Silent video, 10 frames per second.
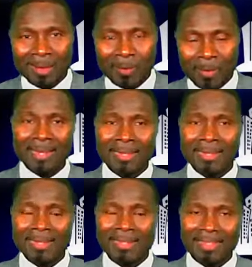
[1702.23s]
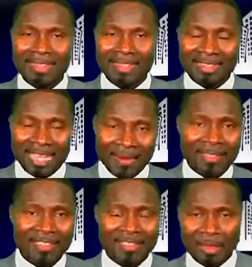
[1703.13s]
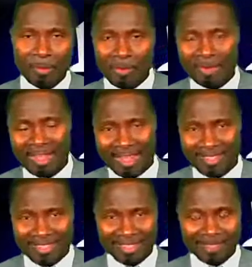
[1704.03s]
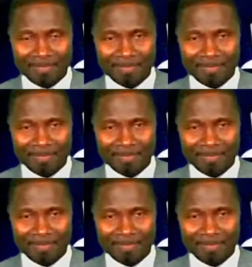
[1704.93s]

when there is separate asset